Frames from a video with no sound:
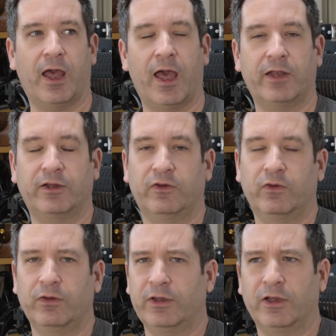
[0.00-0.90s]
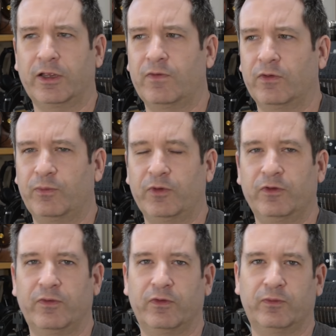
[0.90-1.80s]
And considering, like,
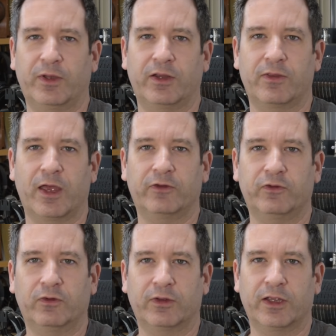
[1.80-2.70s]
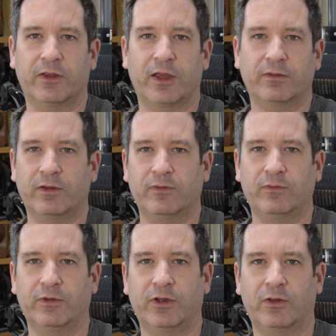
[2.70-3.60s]
especially if you're spending thousands on gear, that
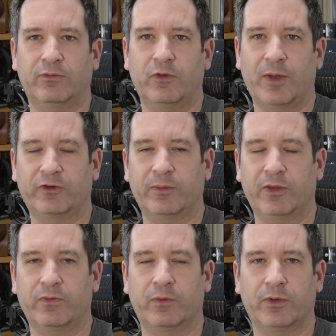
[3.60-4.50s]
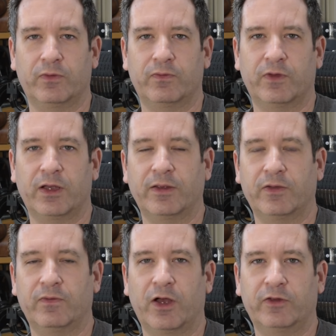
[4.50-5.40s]
$2 a month for a bit of
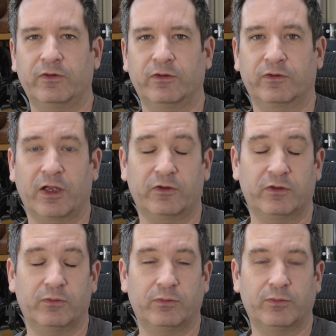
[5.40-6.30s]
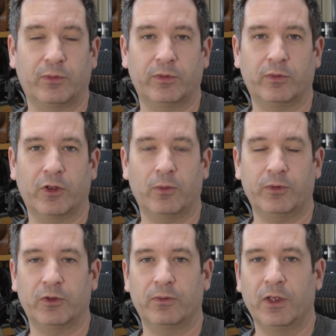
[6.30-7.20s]
advice and discussion probably will
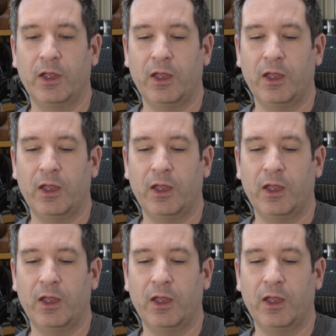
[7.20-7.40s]
help you.